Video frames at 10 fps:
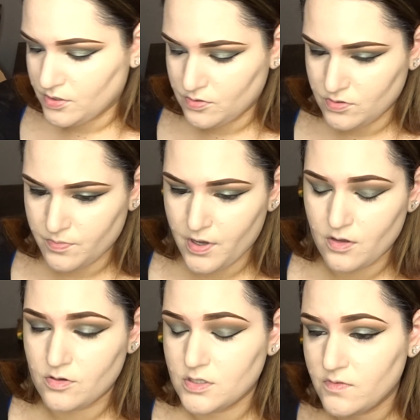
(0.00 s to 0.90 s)
translucent
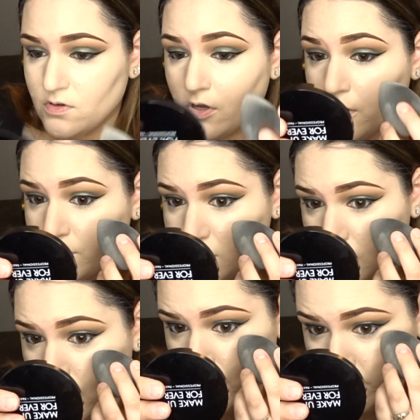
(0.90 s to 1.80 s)
powders, even Laura
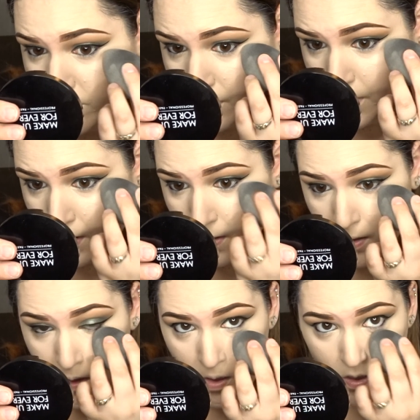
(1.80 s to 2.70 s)
Mercier. I feel like
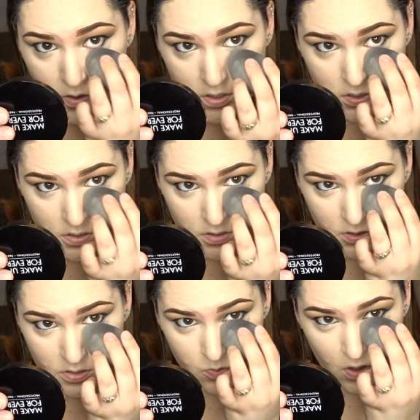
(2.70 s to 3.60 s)
this is
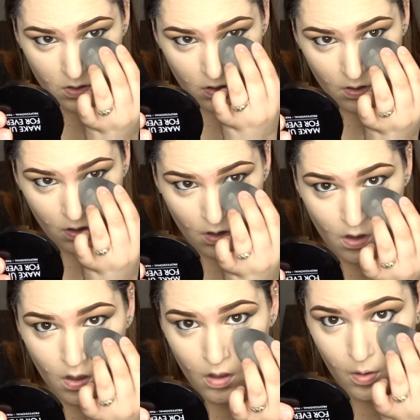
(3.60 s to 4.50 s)
just better.
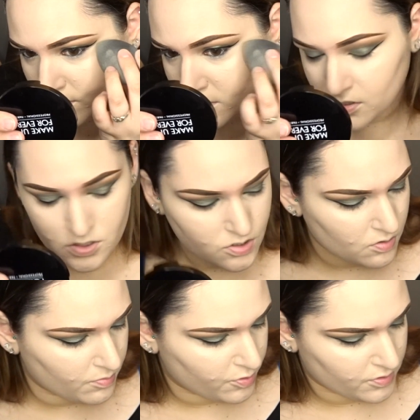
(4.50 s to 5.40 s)
This is
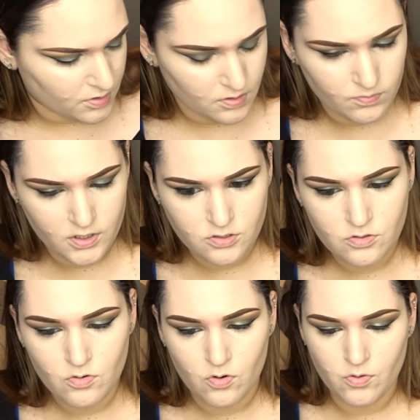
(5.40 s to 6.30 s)
so important. Make sure
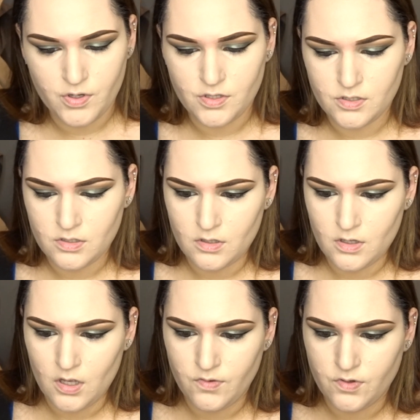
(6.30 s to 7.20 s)
you always,
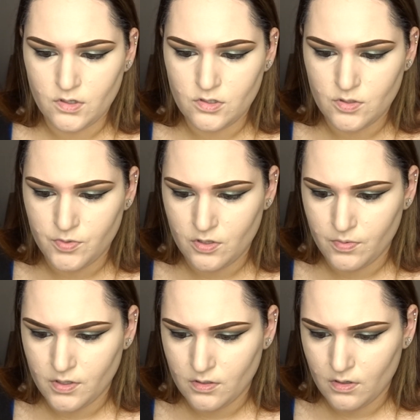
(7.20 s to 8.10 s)
if you're gonna use a beauty
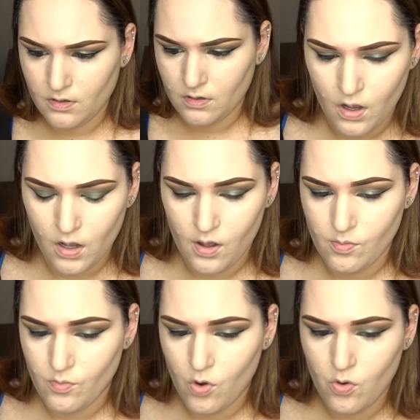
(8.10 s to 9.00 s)
blender,
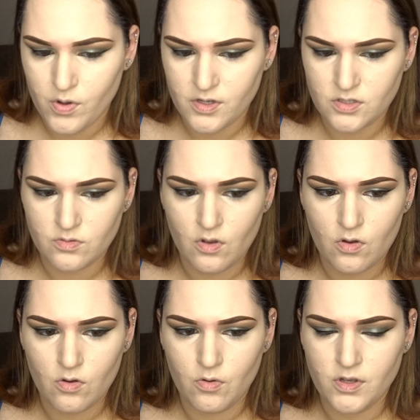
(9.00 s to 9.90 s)

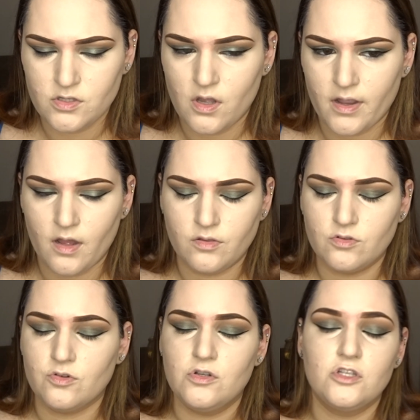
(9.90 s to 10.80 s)
always knock out
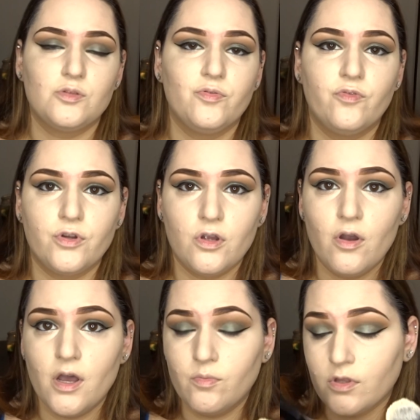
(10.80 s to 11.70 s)
those creases before you go
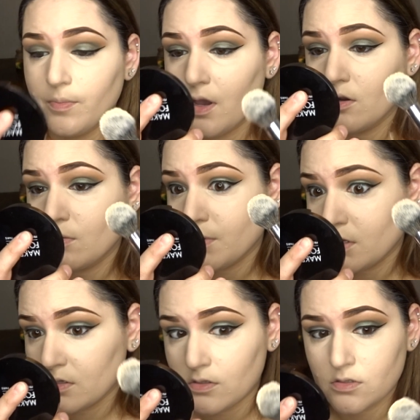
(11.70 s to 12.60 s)
ahead with the powder,
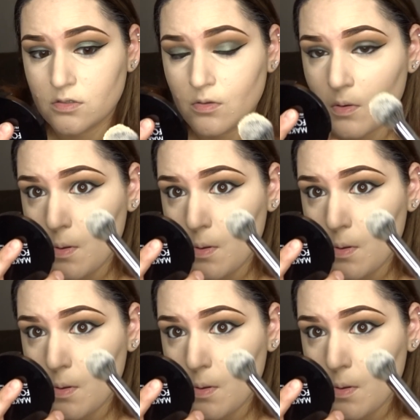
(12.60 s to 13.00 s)
because